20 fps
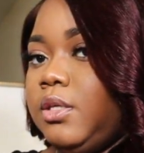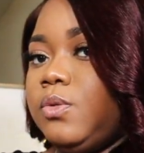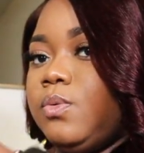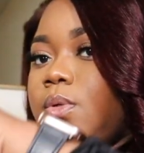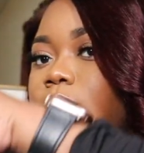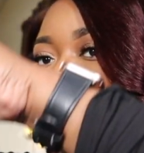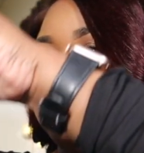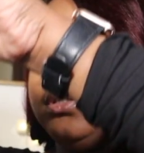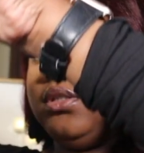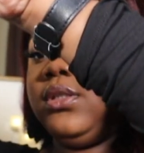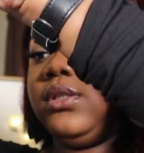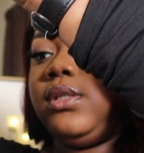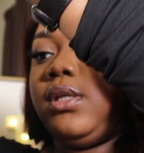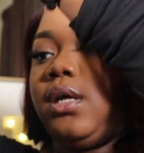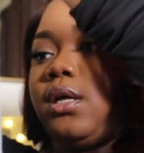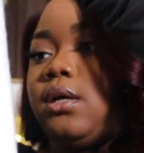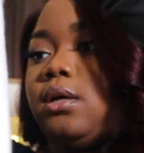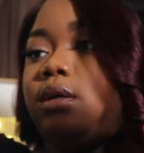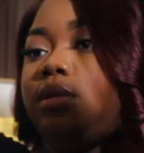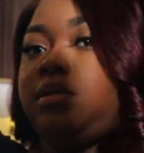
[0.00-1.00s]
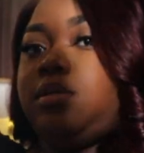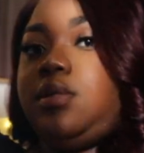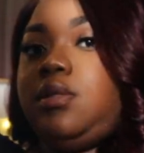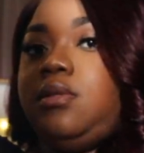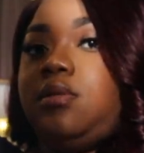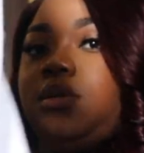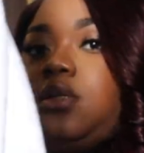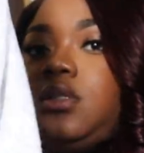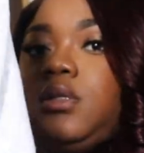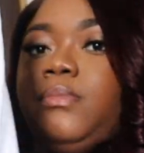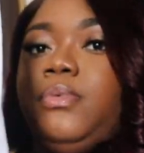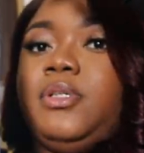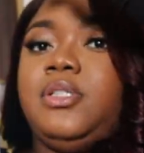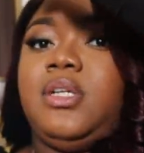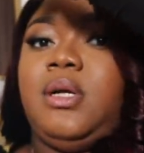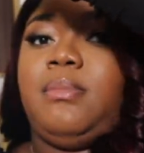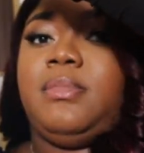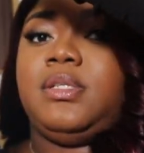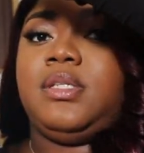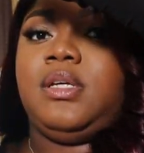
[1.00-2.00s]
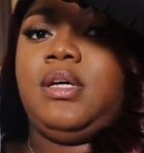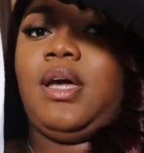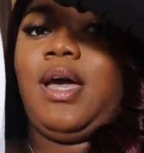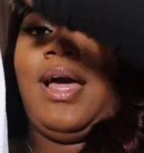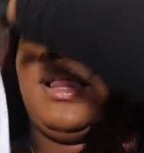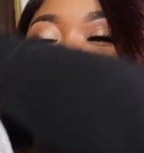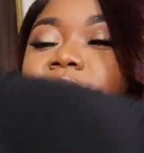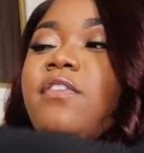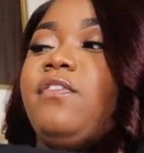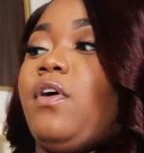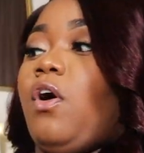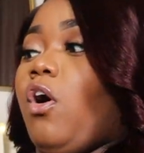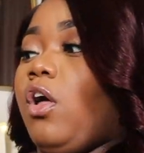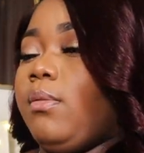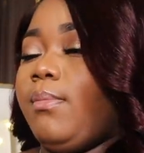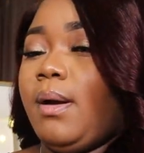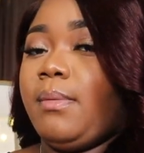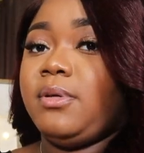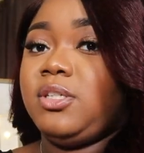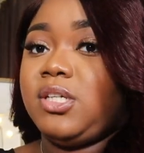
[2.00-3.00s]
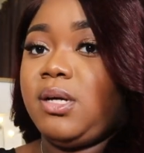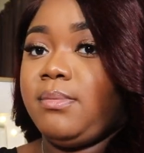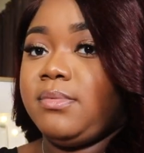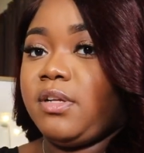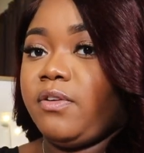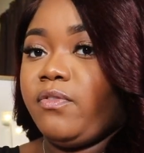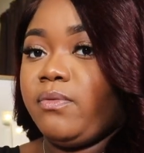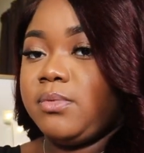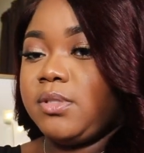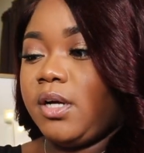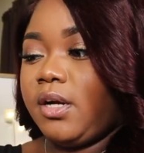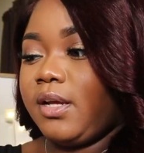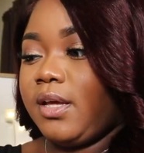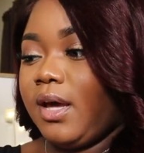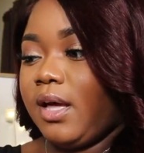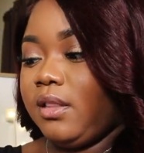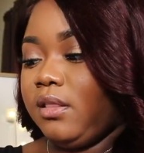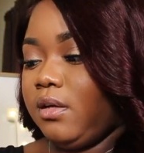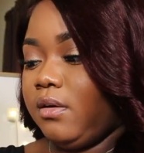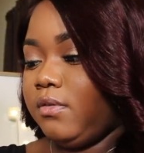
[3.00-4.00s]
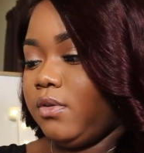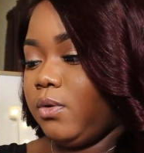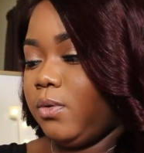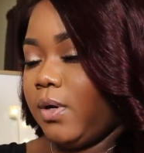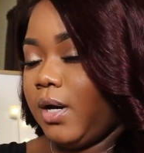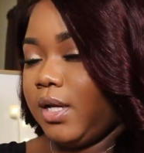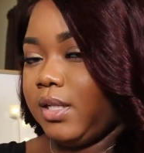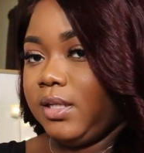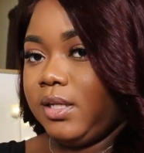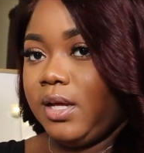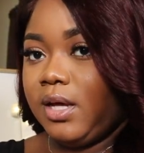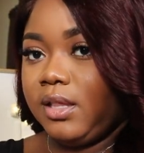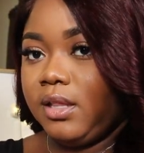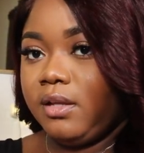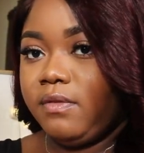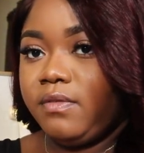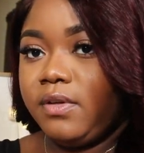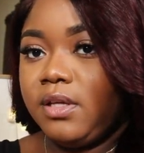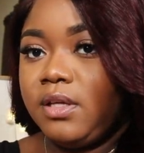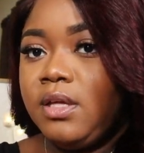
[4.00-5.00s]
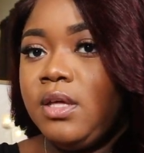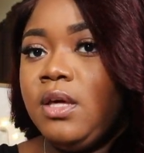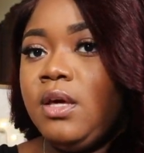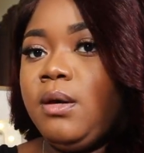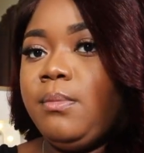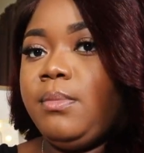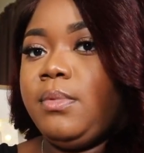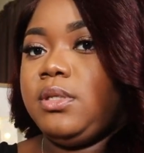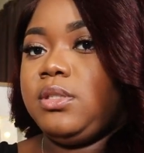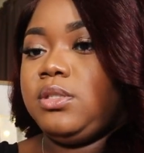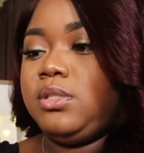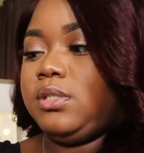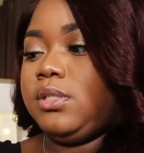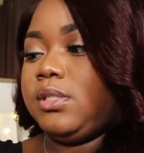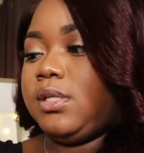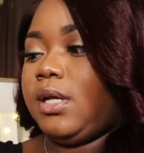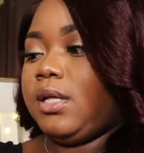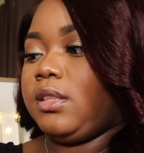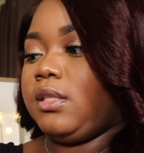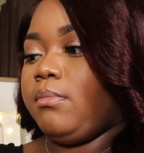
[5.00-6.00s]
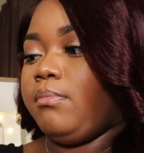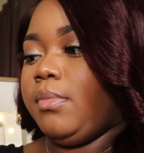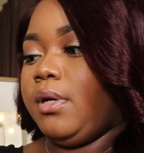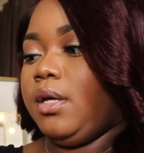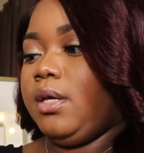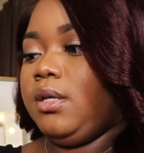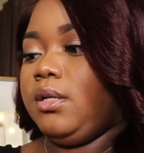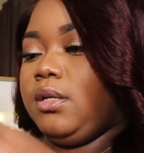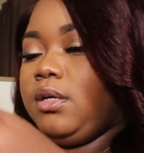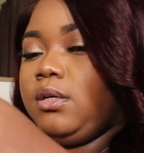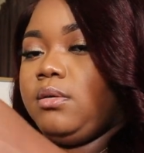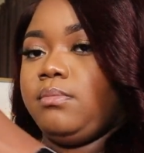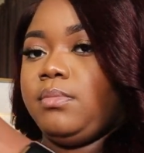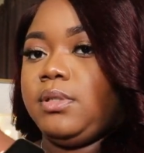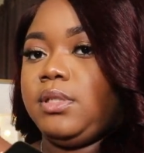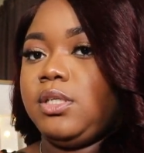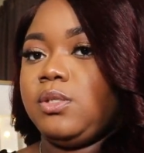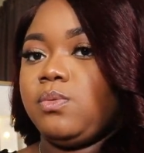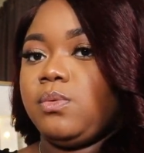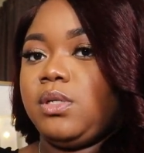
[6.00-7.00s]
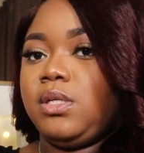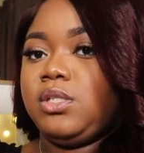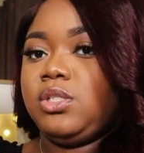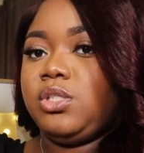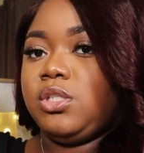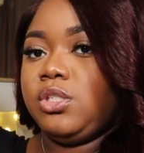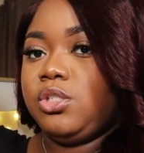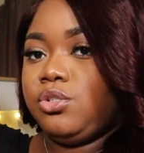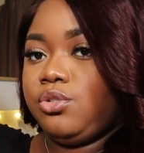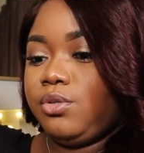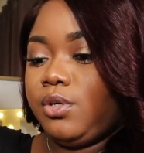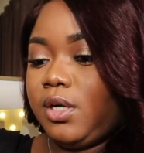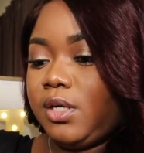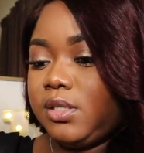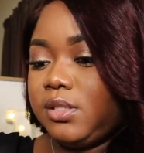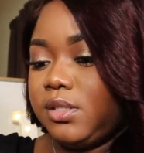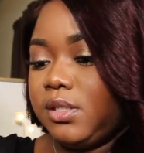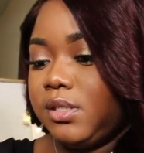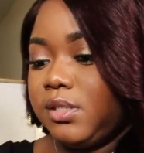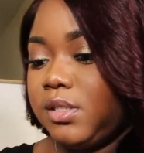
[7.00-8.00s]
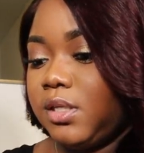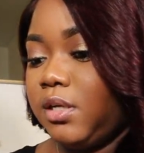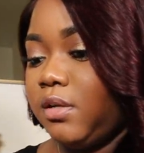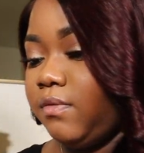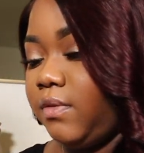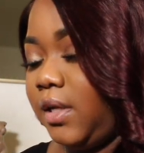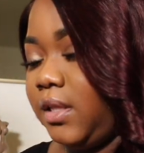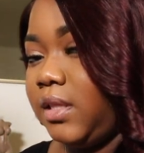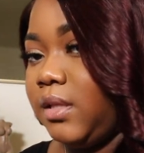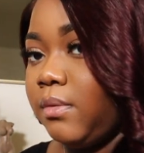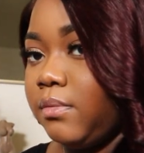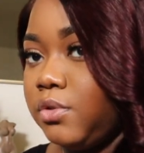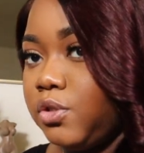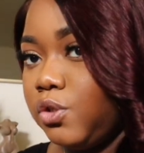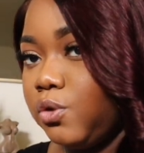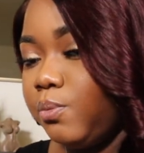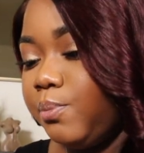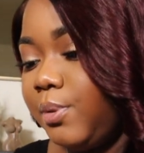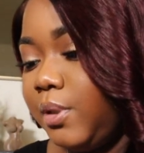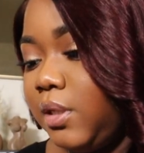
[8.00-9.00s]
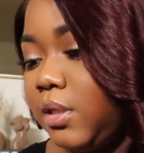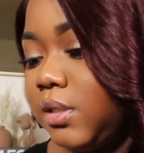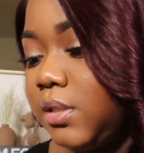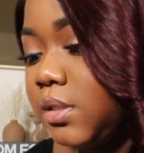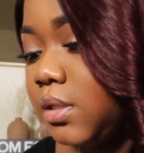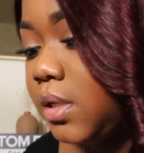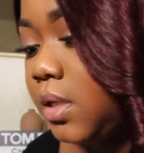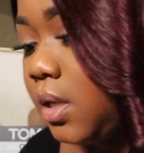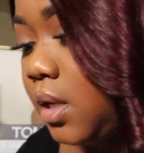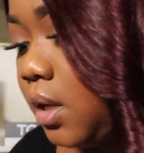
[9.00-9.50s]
this one is just like, it's it's a pajama set. I love, all my pajamas are from Target. I love the quality. I love it. But it's just like the button up. But this one is the dress instead of like the two-piece.